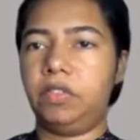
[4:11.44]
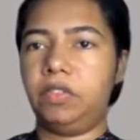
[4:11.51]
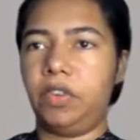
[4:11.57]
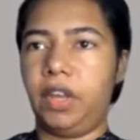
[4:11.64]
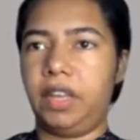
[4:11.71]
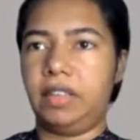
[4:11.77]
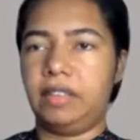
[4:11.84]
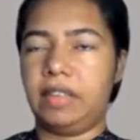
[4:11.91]
For
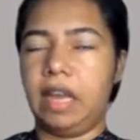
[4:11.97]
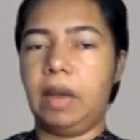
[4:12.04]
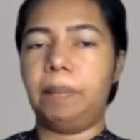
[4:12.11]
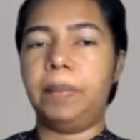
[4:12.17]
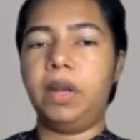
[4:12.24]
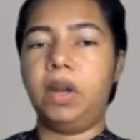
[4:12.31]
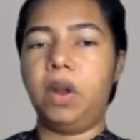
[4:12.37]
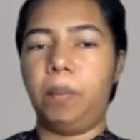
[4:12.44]

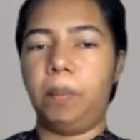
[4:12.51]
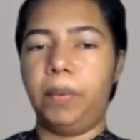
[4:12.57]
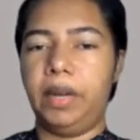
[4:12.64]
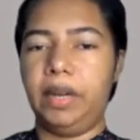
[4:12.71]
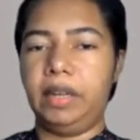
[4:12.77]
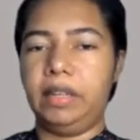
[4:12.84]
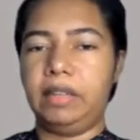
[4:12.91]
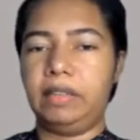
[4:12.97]
example,
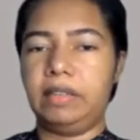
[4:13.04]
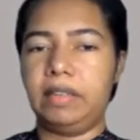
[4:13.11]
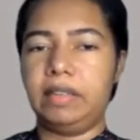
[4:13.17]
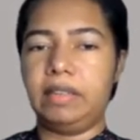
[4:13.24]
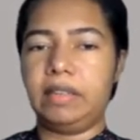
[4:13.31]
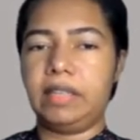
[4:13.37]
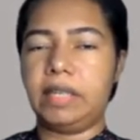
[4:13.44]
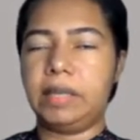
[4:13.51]
operating
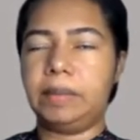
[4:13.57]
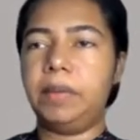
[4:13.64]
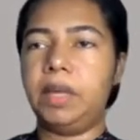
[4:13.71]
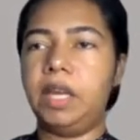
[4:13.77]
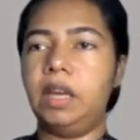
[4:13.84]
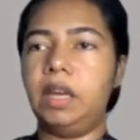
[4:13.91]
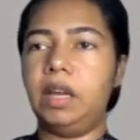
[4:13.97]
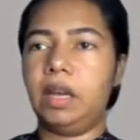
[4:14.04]
system,
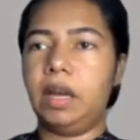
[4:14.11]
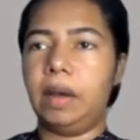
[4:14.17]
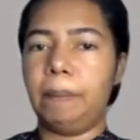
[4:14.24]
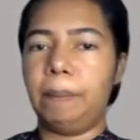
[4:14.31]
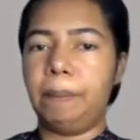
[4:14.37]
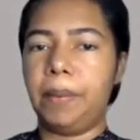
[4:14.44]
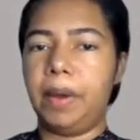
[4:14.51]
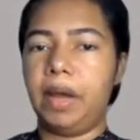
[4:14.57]

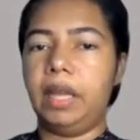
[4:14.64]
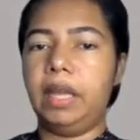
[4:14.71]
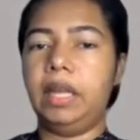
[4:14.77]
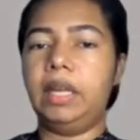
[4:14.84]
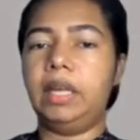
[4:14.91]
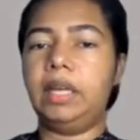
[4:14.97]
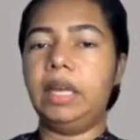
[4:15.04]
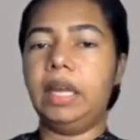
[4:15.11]

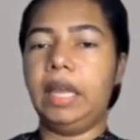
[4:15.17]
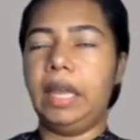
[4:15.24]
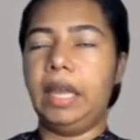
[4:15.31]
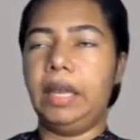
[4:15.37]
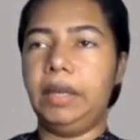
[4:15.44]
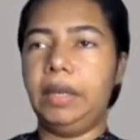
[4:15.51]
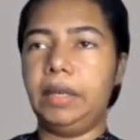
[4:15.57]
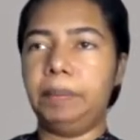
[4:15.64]
compiler,
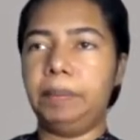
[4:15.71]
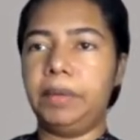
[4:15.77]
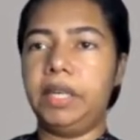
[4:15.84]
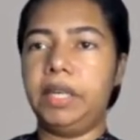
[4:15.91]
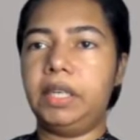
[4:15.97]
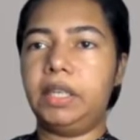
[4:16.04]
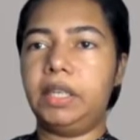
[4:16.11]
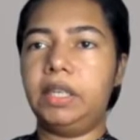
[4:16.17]

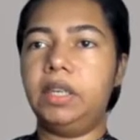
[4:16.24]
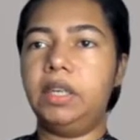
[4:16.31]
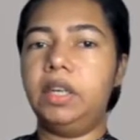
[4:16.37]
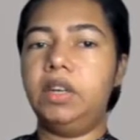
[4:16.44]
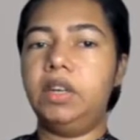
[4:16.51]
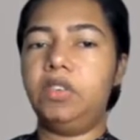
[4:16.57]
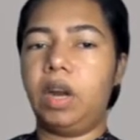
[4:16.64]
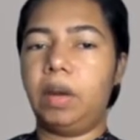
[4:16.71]
interpreter,
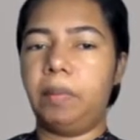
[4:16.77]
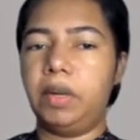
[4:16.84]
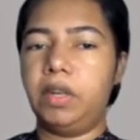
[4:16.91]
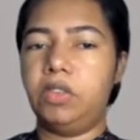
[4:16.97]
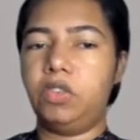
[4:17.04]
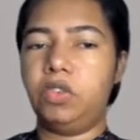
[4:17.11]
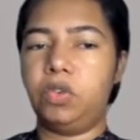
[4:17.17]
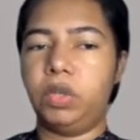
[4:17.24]

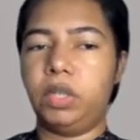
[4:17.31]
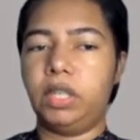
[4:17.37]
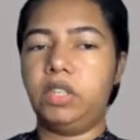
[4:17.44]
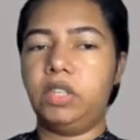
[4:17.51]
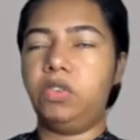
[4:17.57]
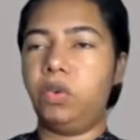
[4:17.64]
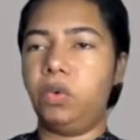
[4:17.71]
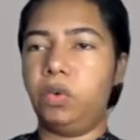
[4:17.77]

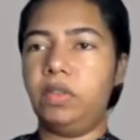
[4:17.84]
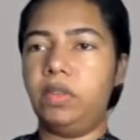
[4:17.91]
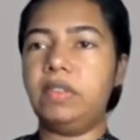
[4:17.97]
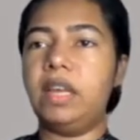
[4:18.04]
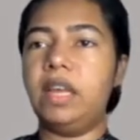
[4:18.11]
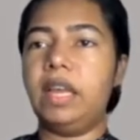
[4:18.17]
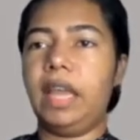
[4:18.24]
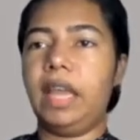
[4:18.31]
troubleshooting tools
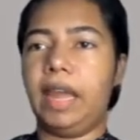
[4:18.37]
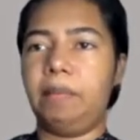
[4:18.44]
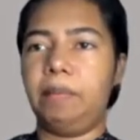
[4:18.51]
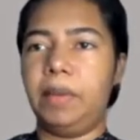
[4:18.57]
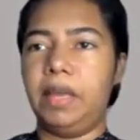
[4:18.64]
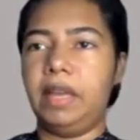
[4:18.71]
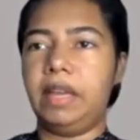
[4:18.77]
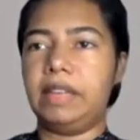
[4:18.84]
can
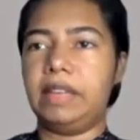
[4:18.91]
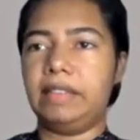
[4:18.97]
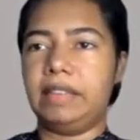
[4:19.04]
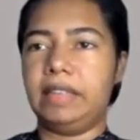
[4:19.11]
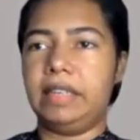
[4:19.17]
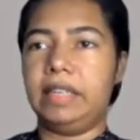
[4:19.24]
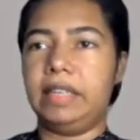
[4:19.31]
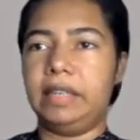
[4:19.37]
be
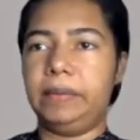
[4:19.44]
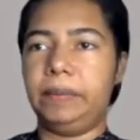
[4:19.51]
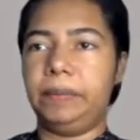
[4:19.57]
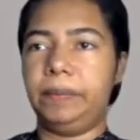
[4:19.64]
considered.